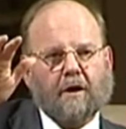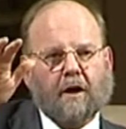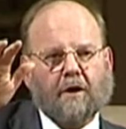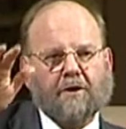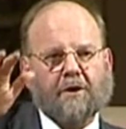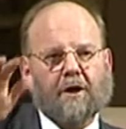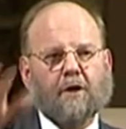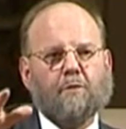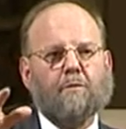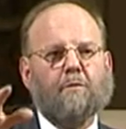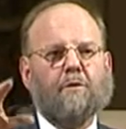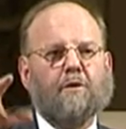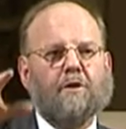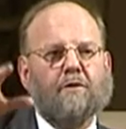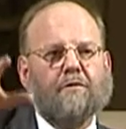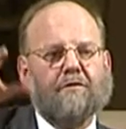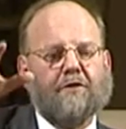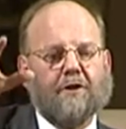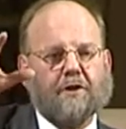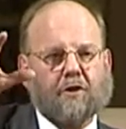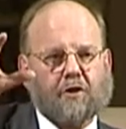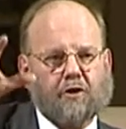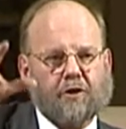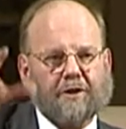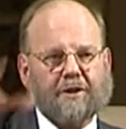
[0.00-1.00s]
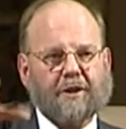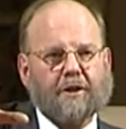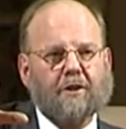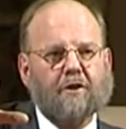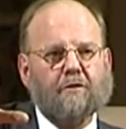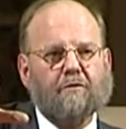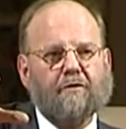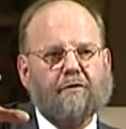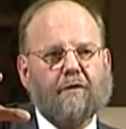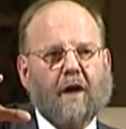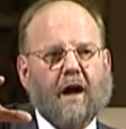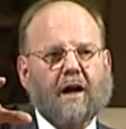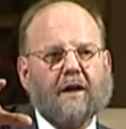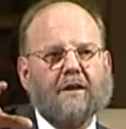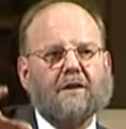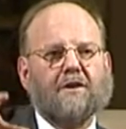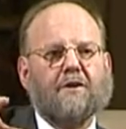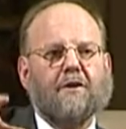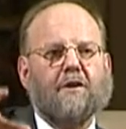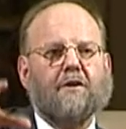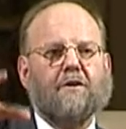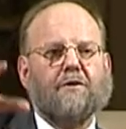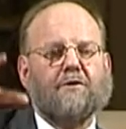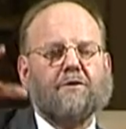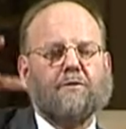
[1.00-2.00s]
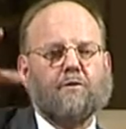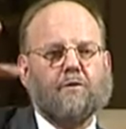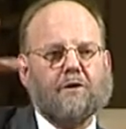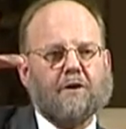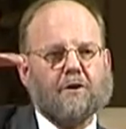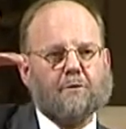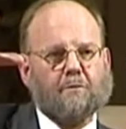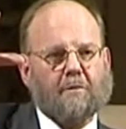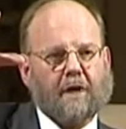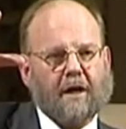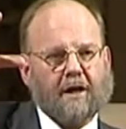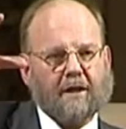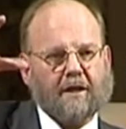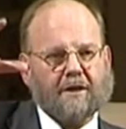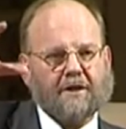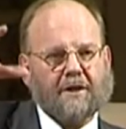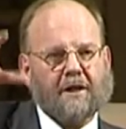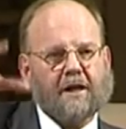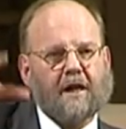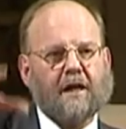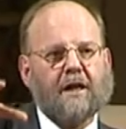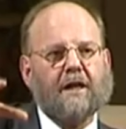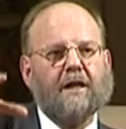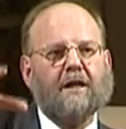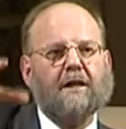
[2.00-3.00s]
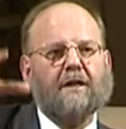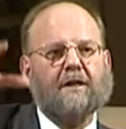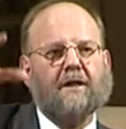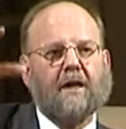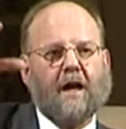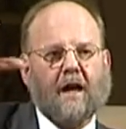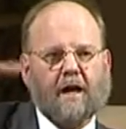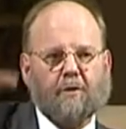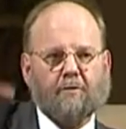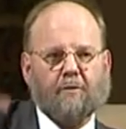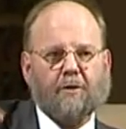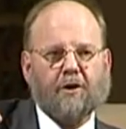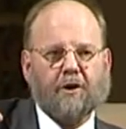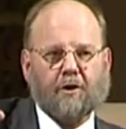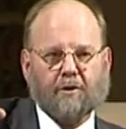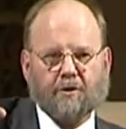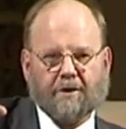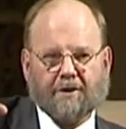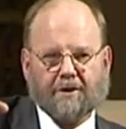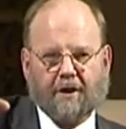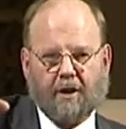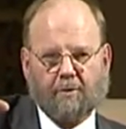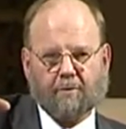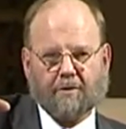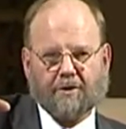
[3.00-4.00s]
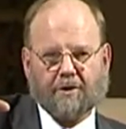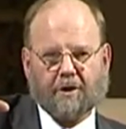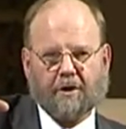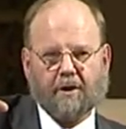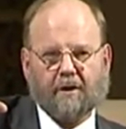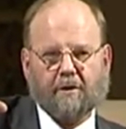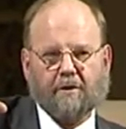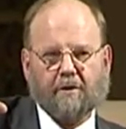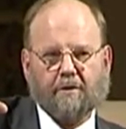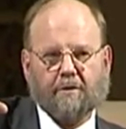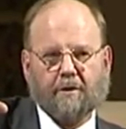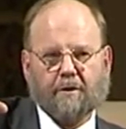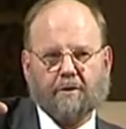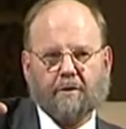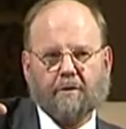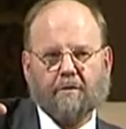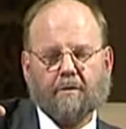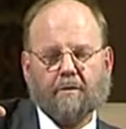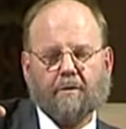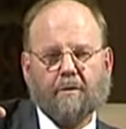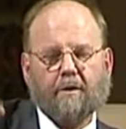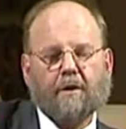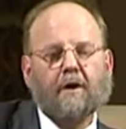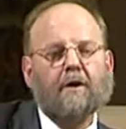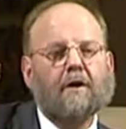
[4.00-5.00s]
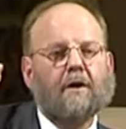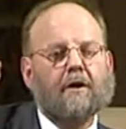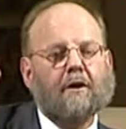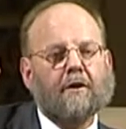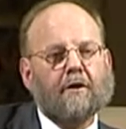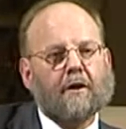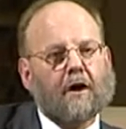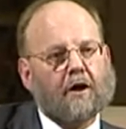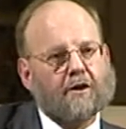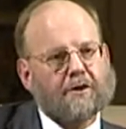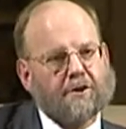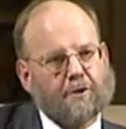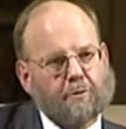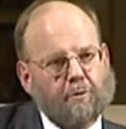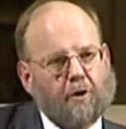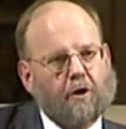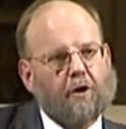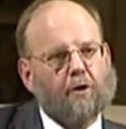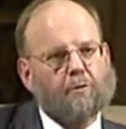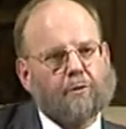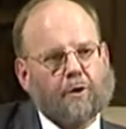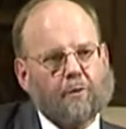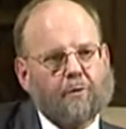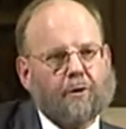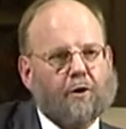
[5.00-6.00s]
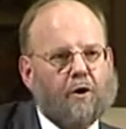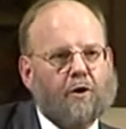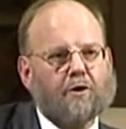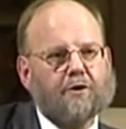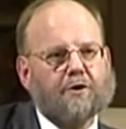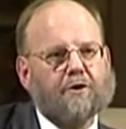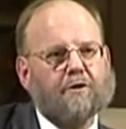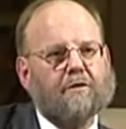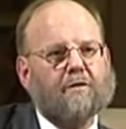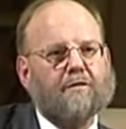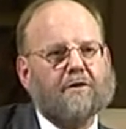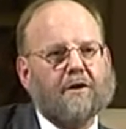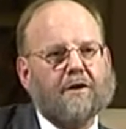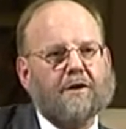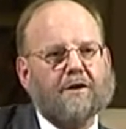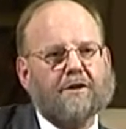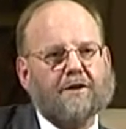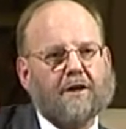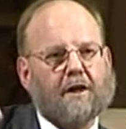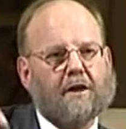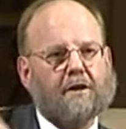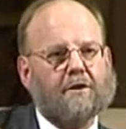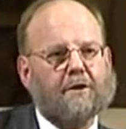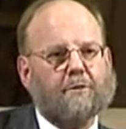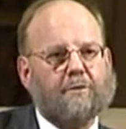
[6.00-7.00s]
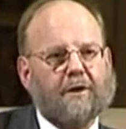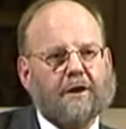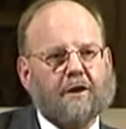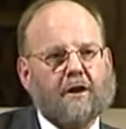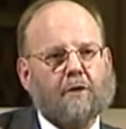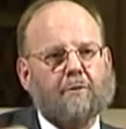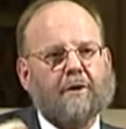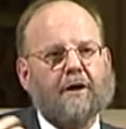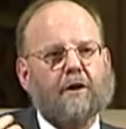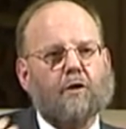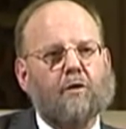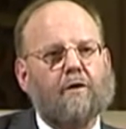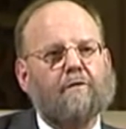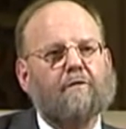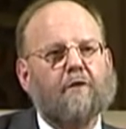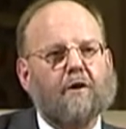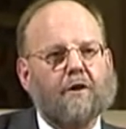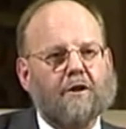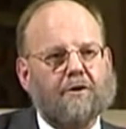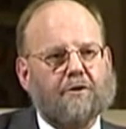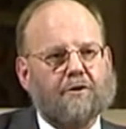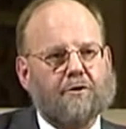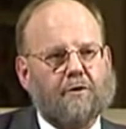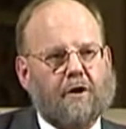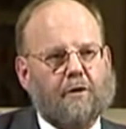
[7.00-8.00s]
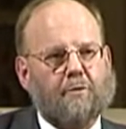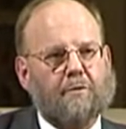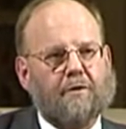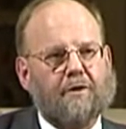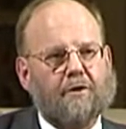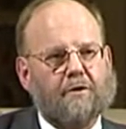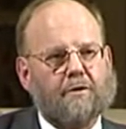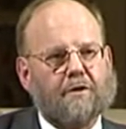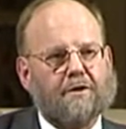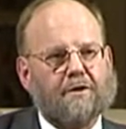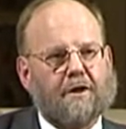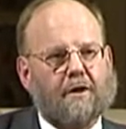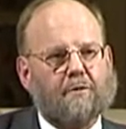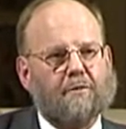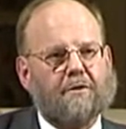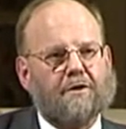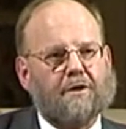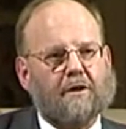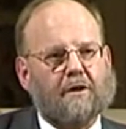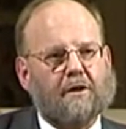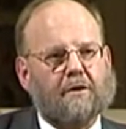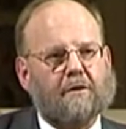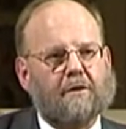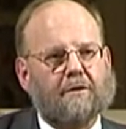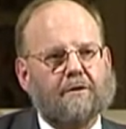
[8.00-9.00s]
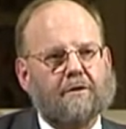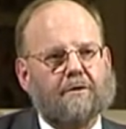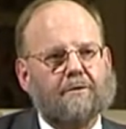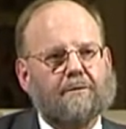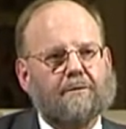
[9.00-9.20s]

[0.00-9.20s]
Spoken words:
a number of the critical factors which maintain embryo stem cells, a small proportion of these cells become equivalent to embryo stem cells.